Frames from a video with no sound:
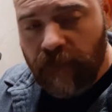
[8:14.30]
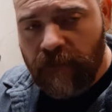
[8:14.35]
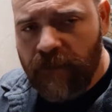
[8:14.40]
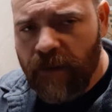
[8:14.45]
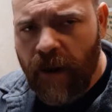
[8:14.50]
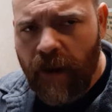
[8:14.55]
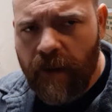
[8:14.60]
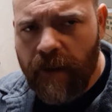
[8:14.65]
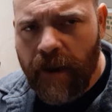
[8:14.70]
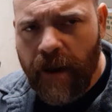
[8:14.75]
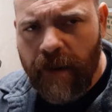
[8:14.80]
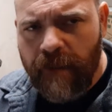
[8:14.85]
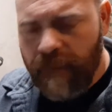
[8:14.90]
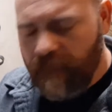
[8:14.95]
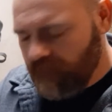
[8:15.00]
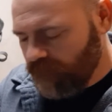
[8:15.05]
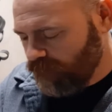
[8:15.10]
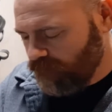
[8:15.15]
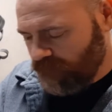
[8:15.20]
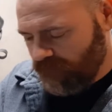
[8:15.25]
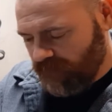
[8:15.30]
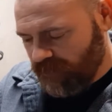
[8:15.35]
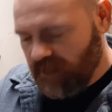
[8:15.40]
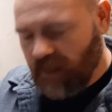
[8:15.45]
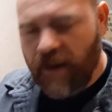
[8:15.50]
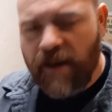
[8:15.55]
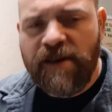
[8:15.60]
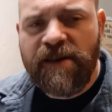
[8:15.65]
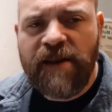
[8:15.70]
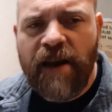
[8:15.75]
Alright. So
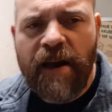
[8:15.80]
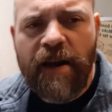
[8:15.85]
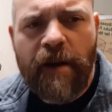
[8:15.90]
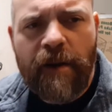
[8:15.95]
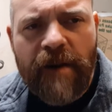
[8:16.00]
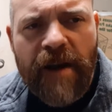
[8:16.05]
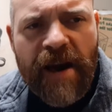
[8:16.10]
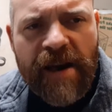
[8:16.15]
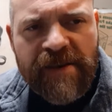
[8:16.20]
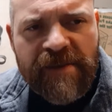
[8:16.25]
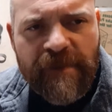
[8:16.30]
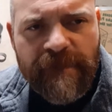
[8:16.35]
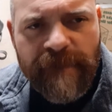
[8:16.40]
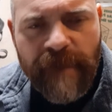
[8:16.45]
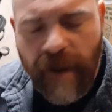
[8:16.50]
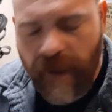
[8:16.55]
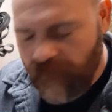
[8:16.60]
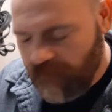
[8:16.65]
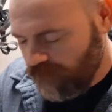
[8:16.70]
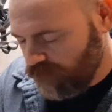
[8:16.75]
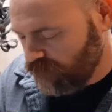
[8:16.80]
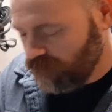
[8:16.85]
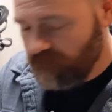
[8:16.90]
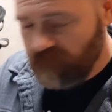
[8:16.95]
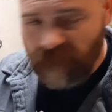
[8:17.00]
let's say you don't ask the father.